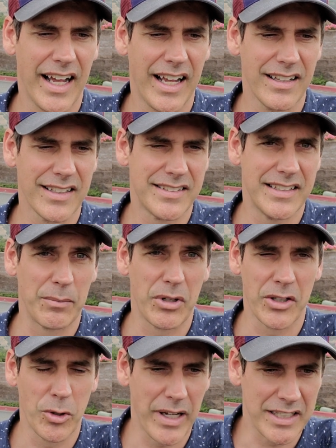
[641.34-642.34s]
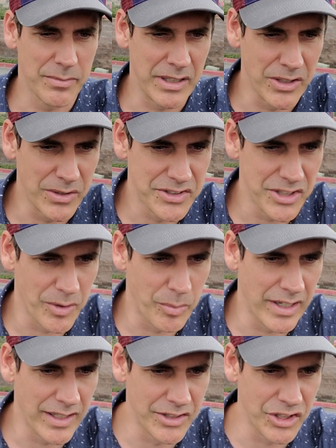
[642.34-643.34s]
Let's see, I'm gonna go back to my notes here,
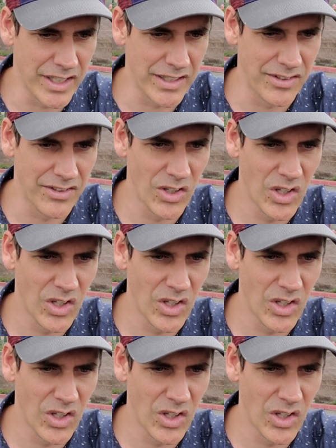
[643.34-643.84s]
apologize.